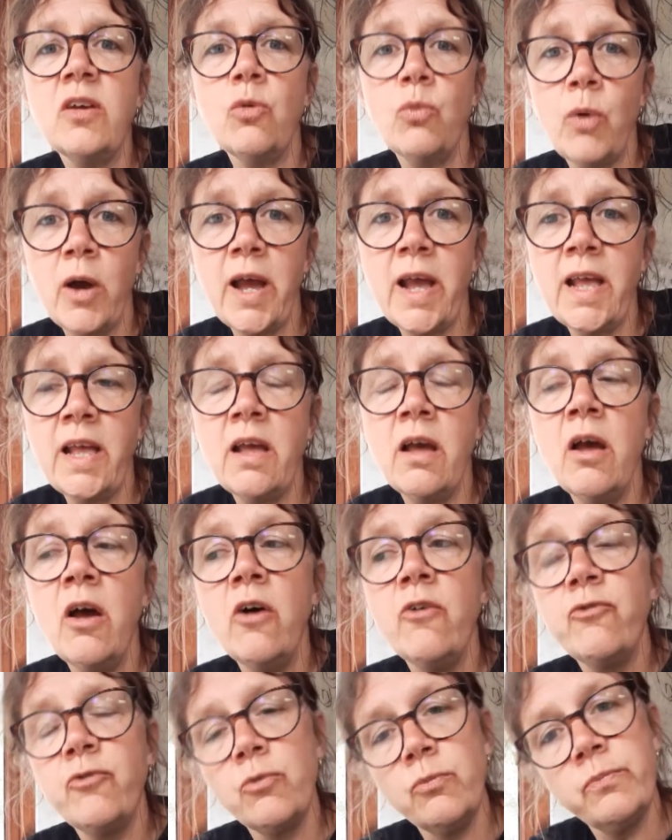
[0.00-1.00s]
way
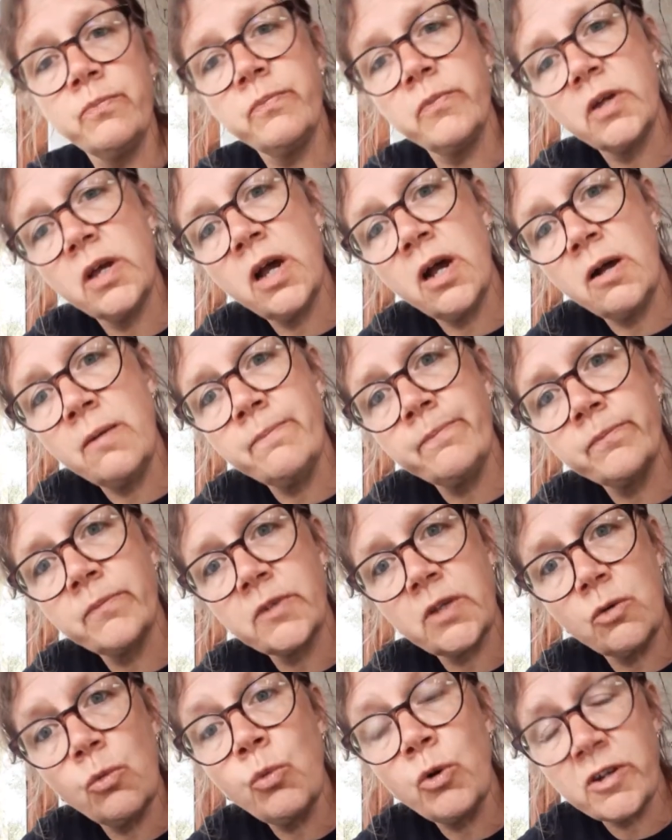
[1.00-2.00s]
from
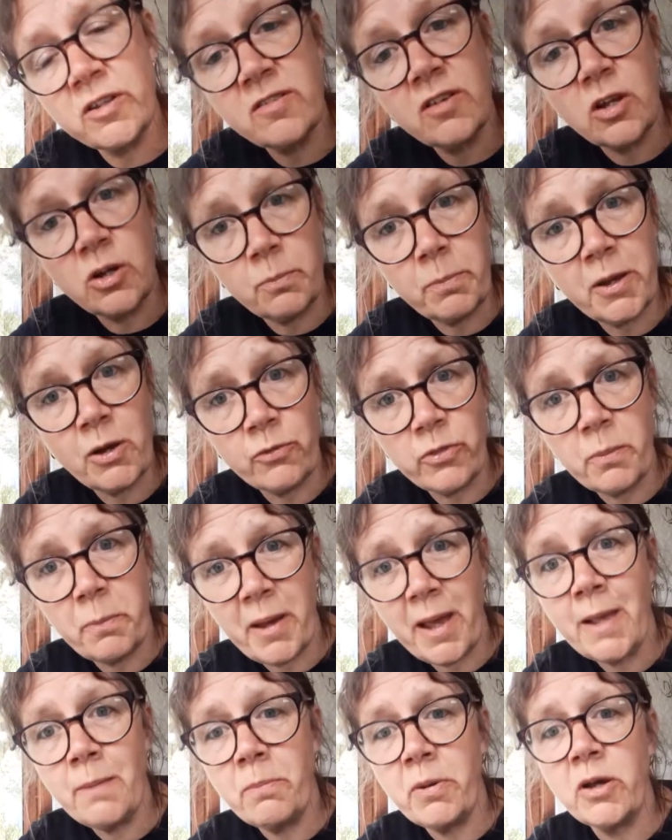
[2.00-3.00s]
what it's going to be on the
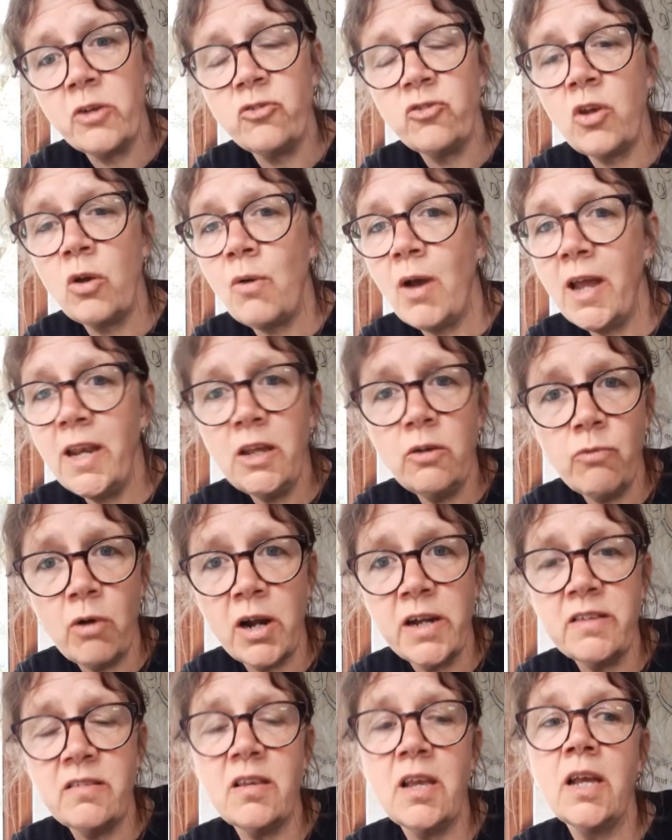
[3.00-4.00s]
paper, so any
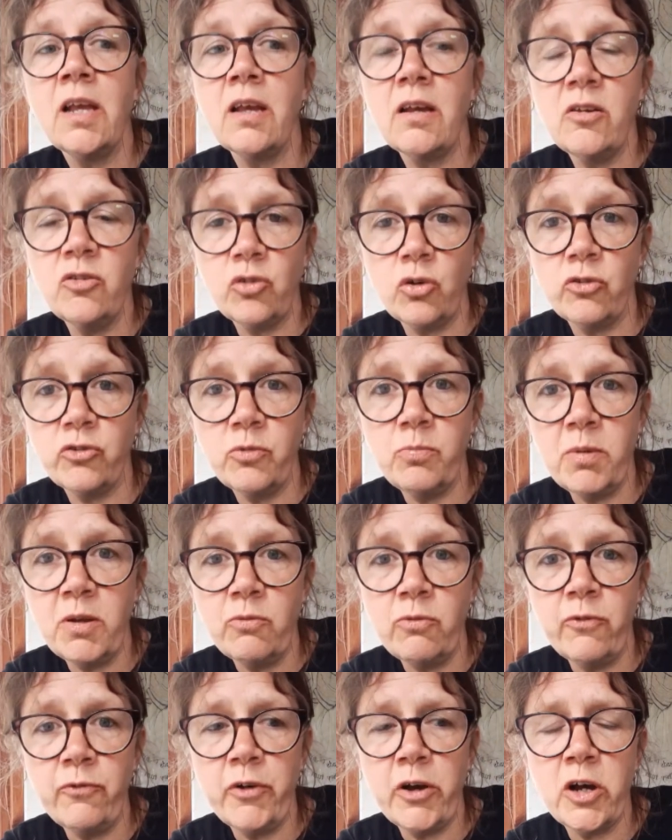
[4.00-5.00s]
writing has got to be
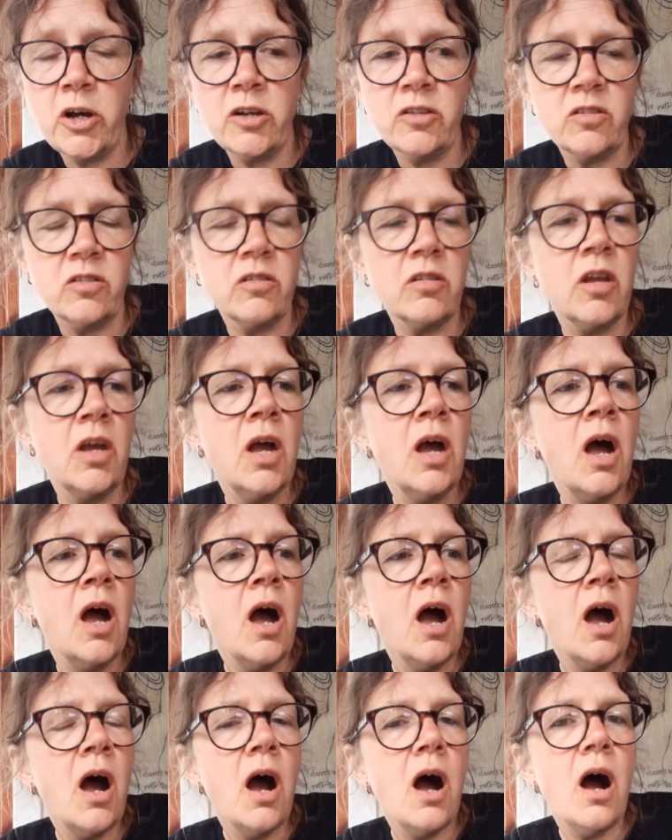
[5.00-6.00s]
reversed.
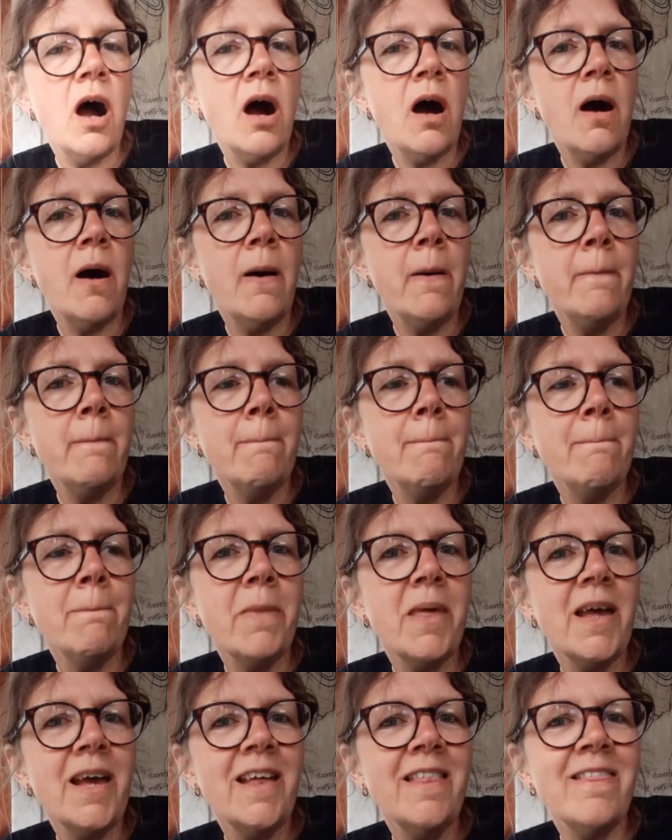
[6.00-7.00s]

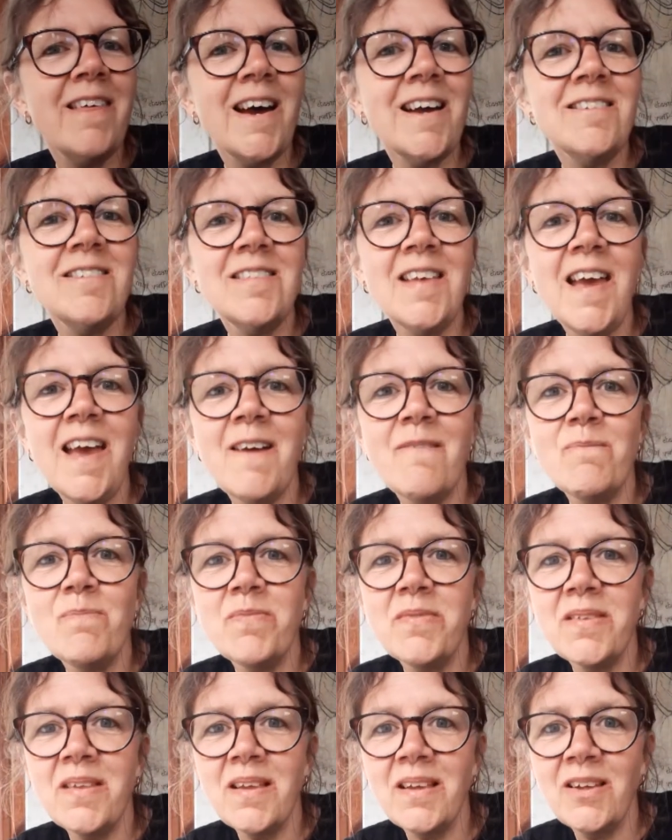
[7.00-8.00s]
That's it.
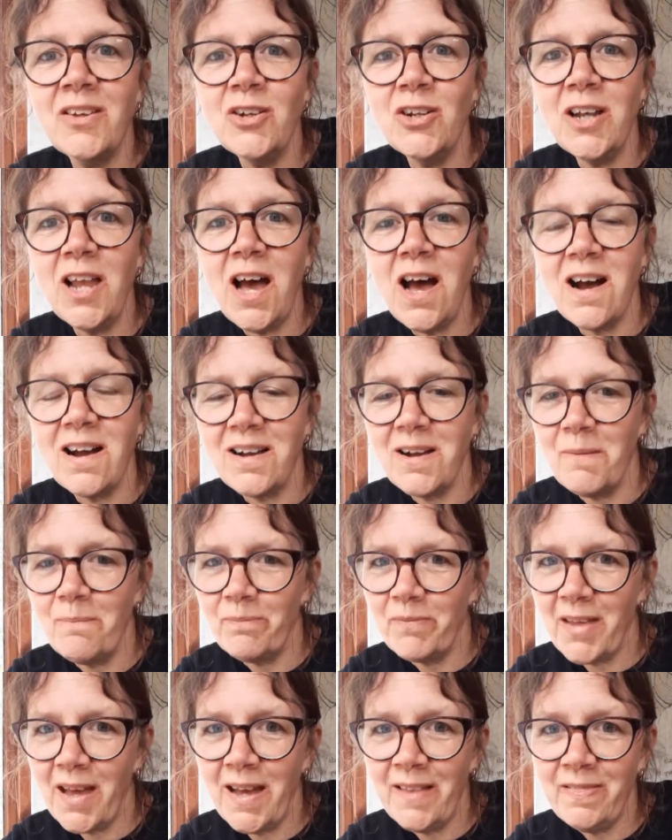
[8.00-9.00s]
Good luck,
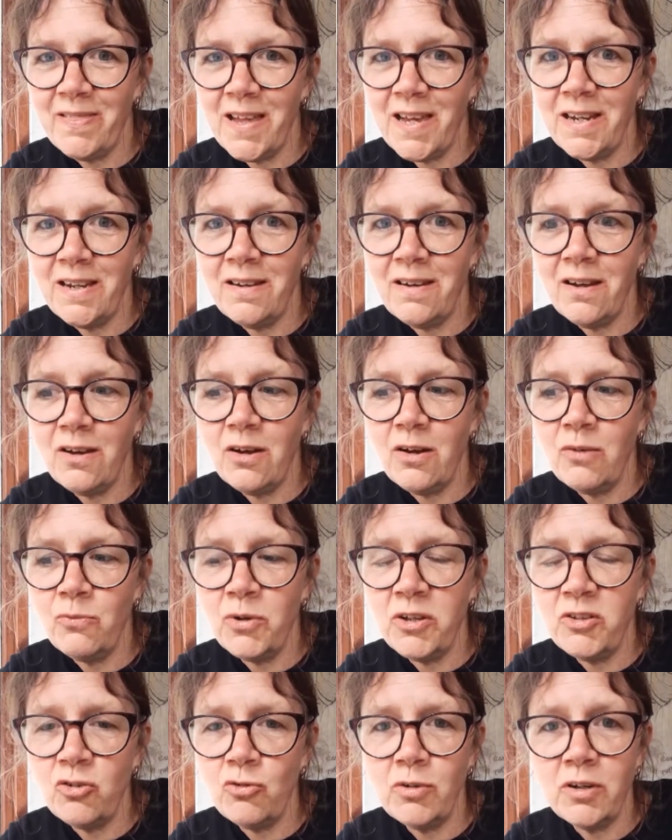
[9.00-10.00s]
and then
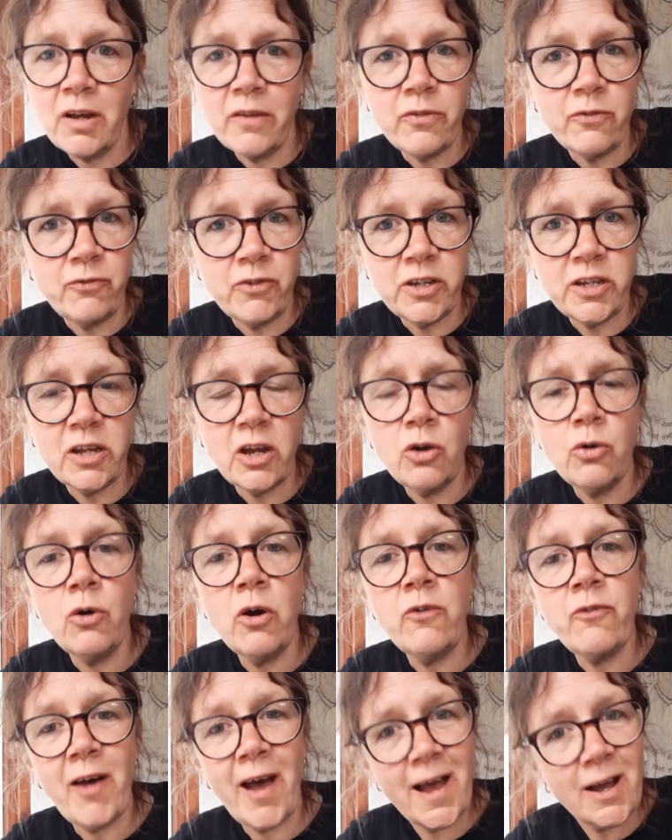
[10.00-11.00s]
we'll do another video
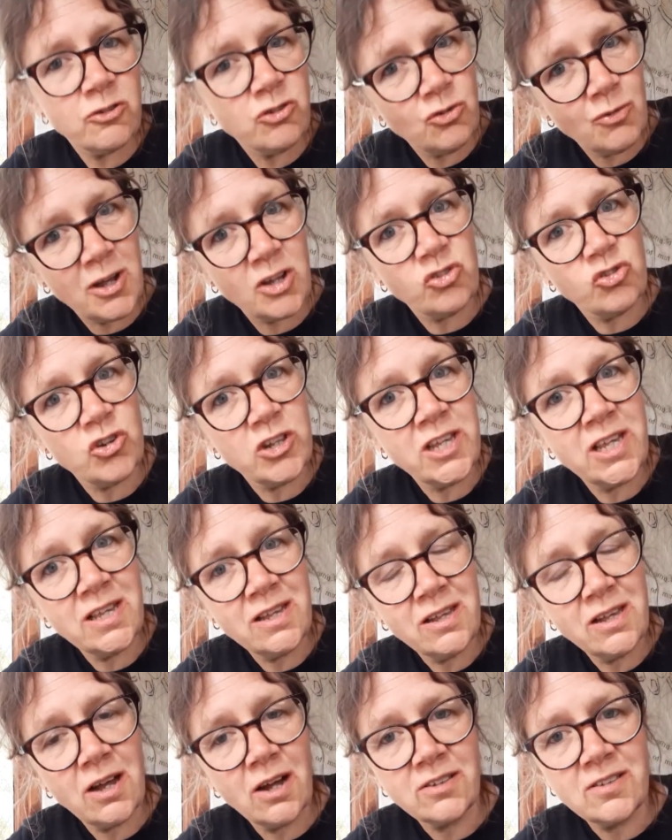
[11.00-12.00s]
of how to actually
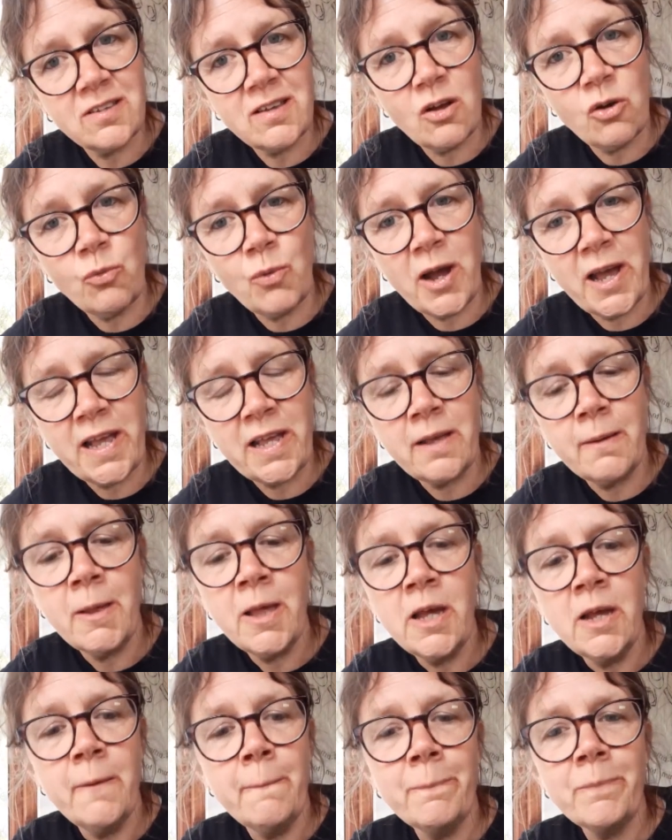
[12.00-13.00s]
cut it away.
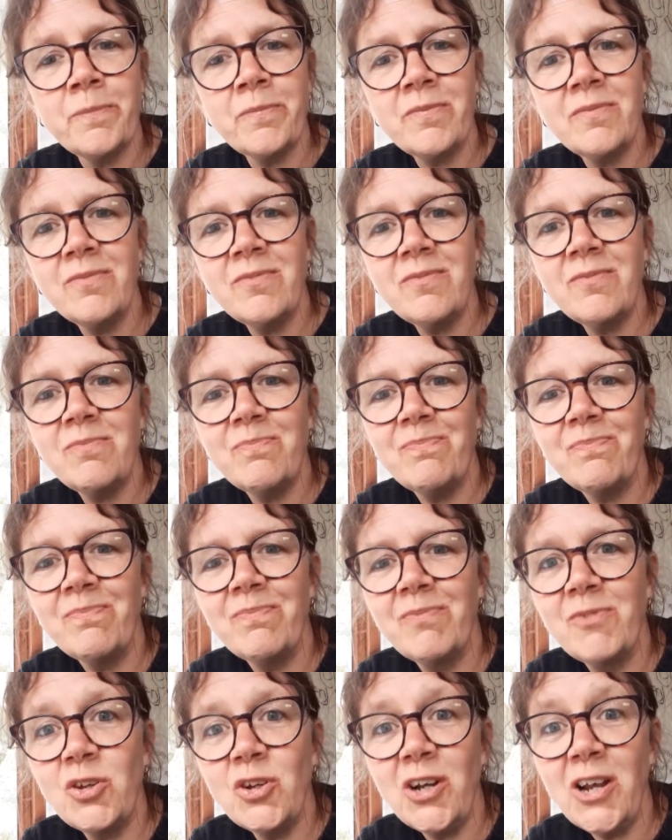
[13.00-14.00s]

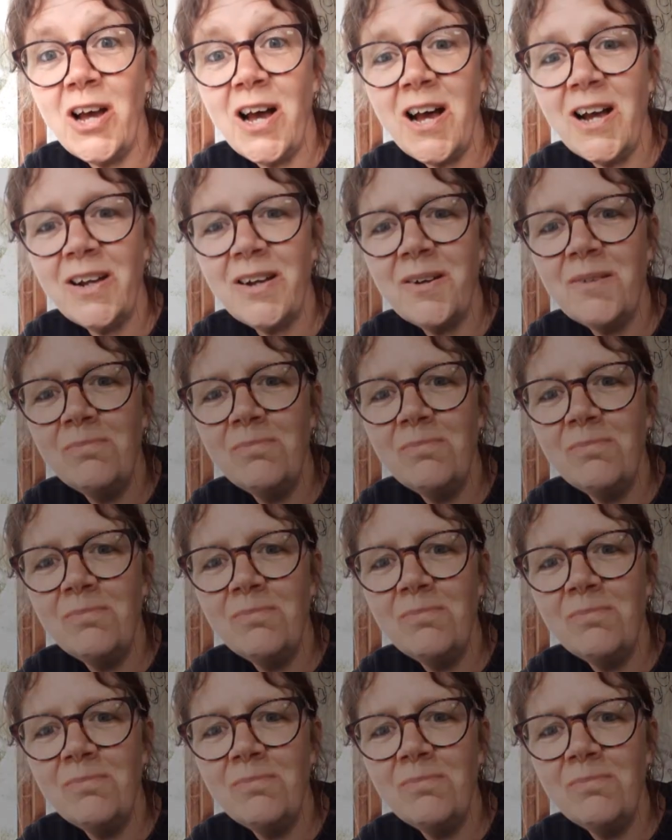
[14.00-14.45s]
Good luck.